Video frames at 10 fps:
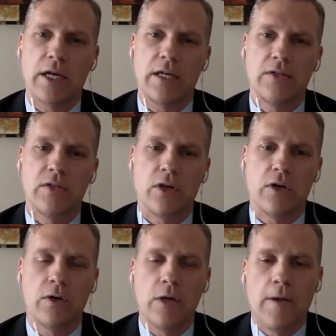And
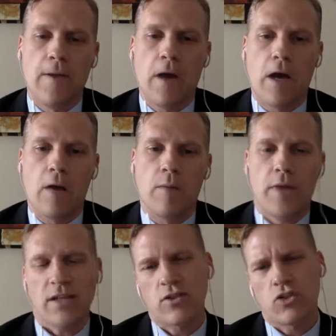so um,
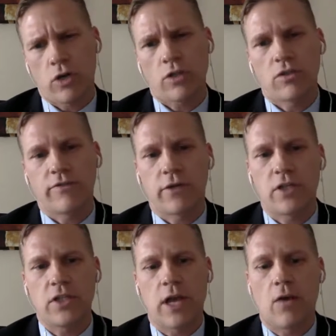that's the structure for us now.